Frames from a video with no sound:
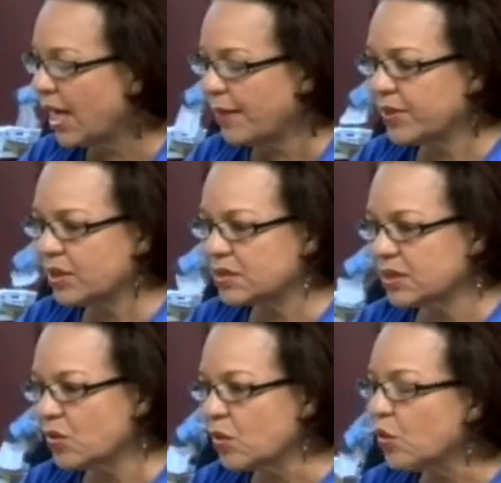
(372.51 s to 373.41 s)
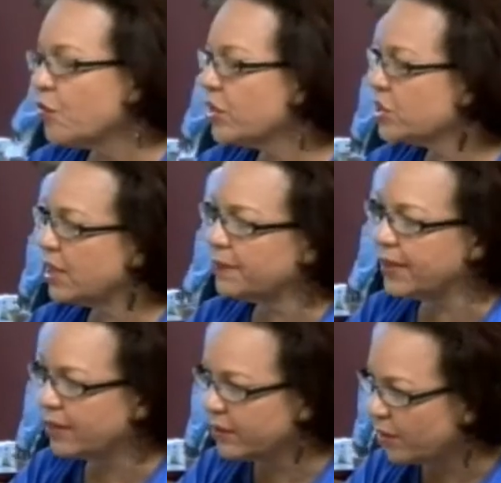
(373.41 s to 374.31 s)
because the whole original
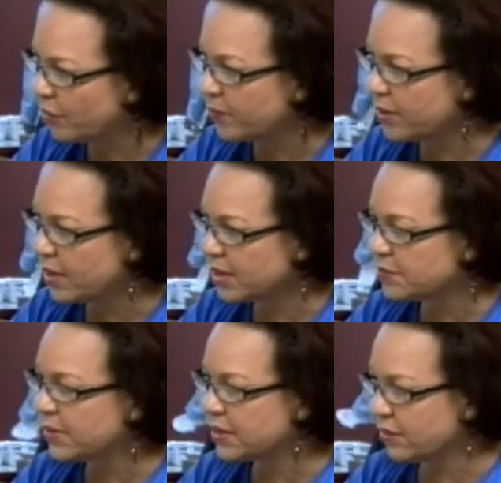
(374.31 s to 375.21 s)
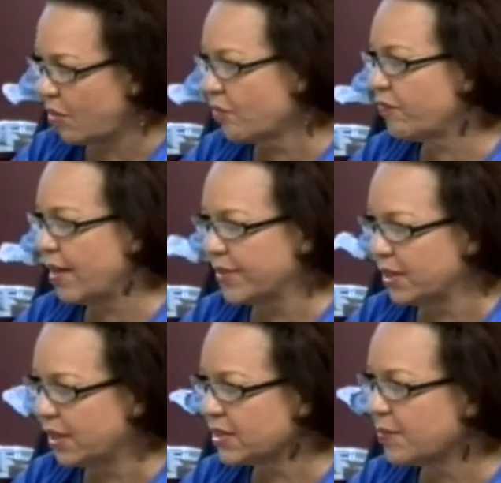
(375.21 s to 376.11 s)
pain therapy is built around family.
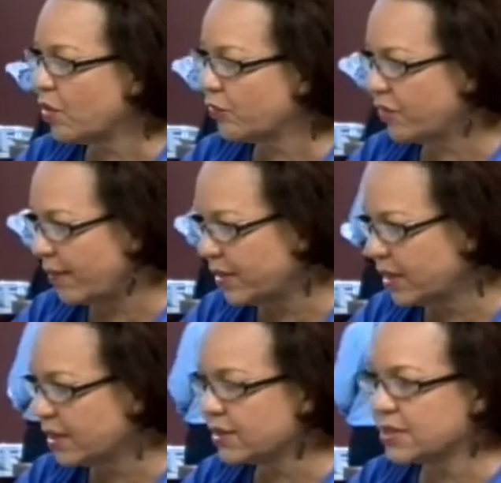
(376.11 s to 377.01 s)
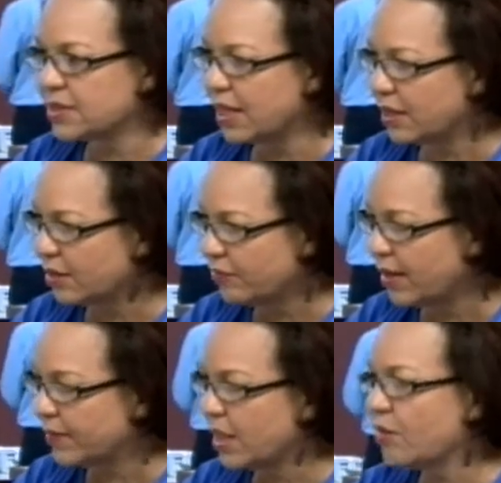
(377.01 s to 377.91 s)
It's mm-hmm. about family and understanding
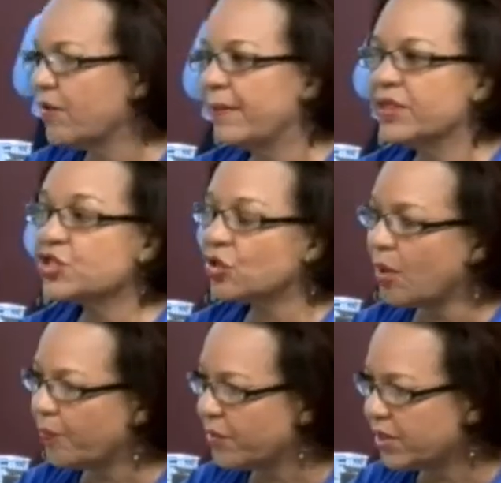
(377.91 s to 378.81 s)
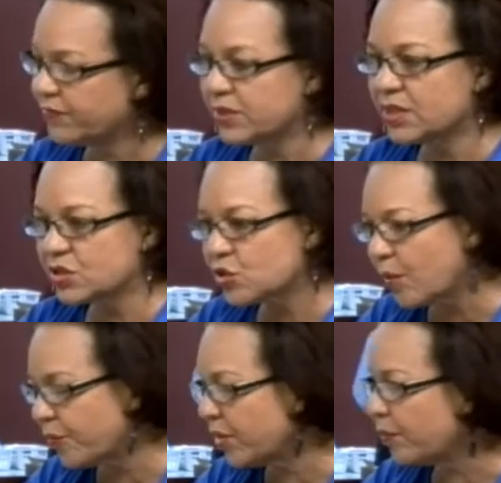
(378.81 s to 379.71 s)
family, how family should operate. If it doesn't
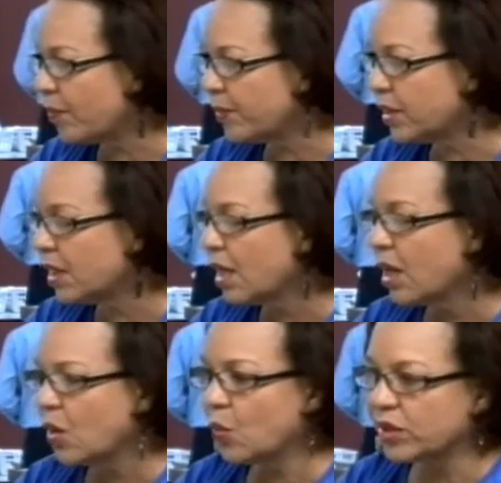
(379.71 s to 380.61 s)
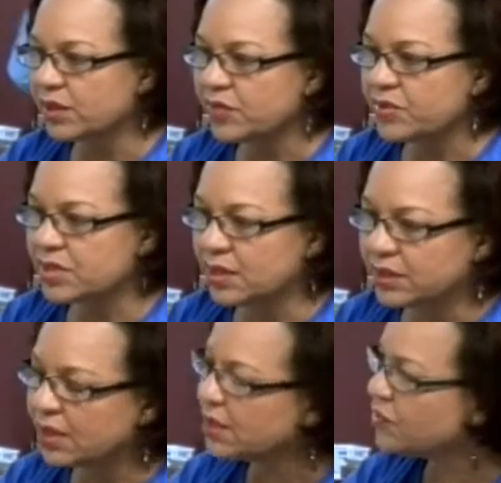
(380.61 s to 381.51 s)
operate properly, what are the
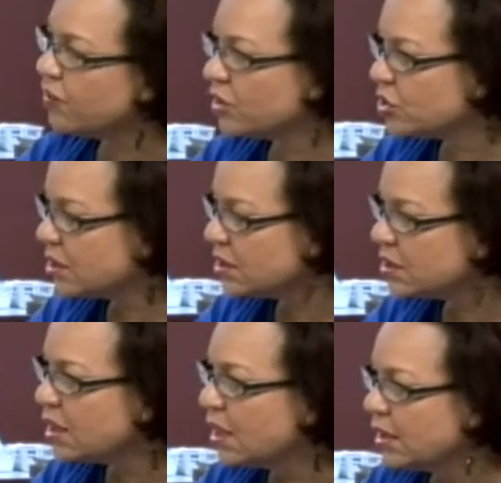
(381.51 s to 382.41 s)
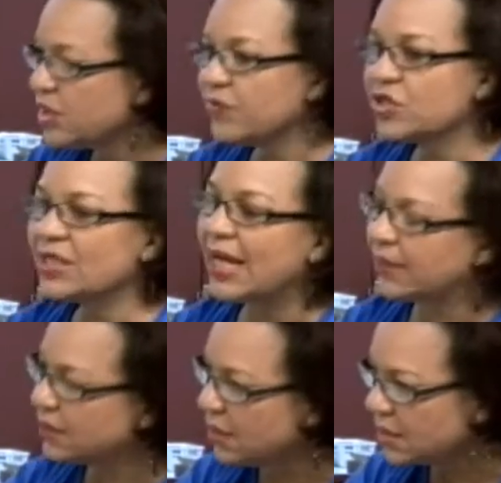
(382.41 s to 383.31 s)
resulting
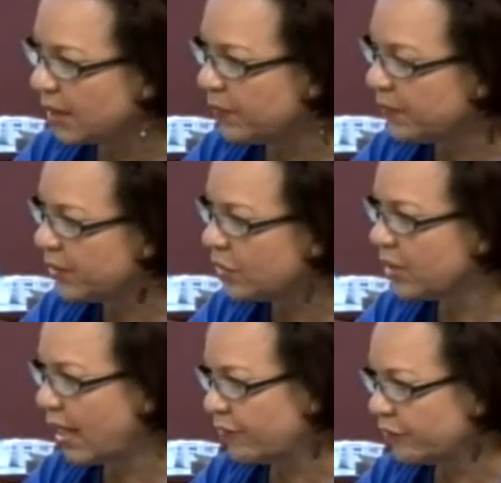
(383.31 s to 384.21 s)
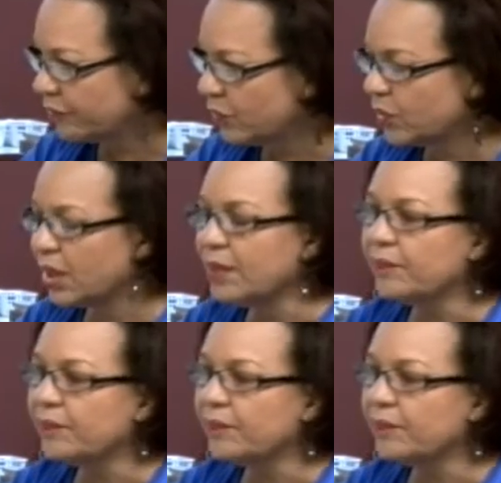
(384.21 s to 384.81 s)
dysfunctionalities that people could have, okay?